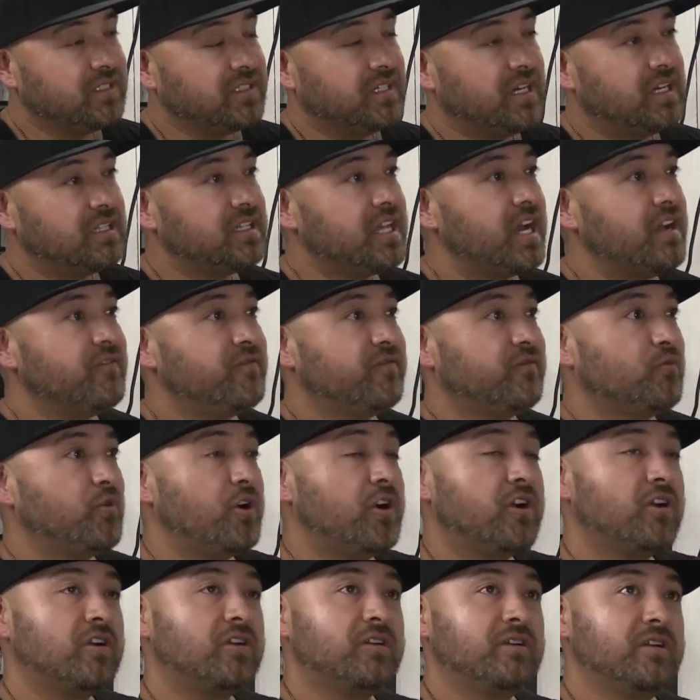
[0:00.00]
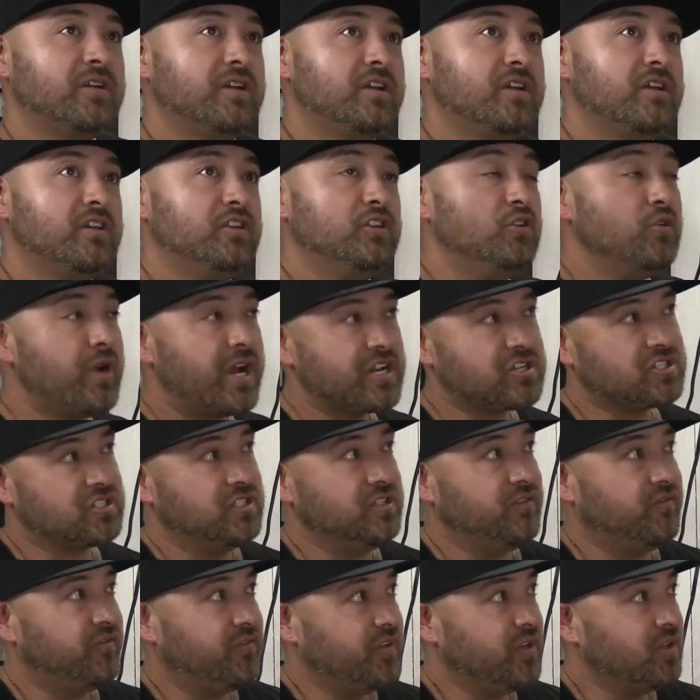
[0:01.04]
A life where you actually
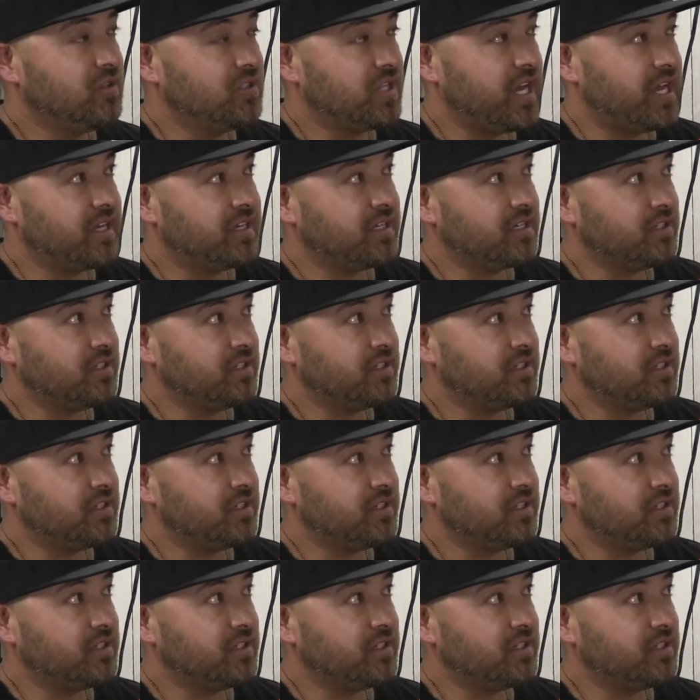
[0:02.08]
feel like